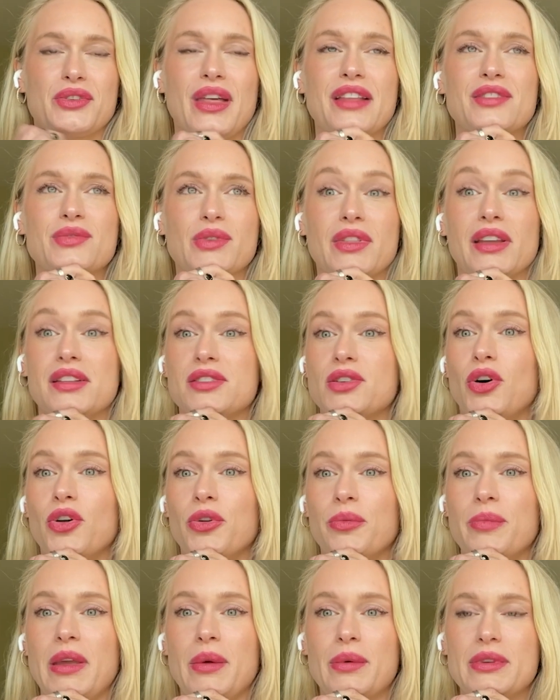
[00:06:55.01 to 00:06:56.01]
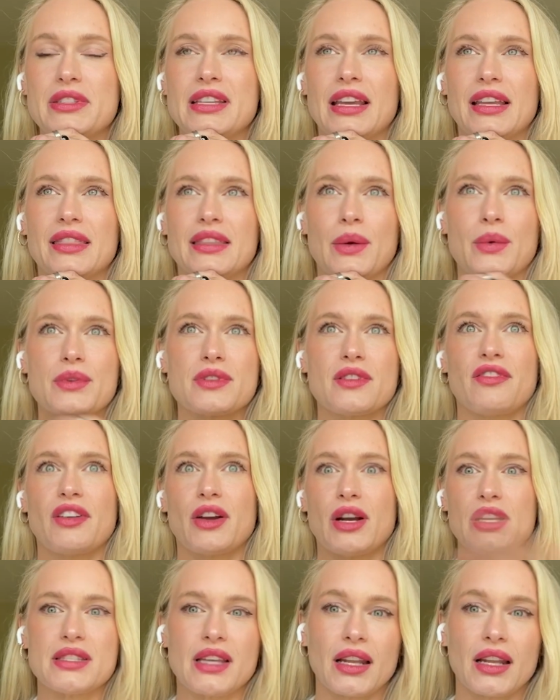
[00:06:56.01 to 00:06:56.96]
That's what they told me, was like there was a very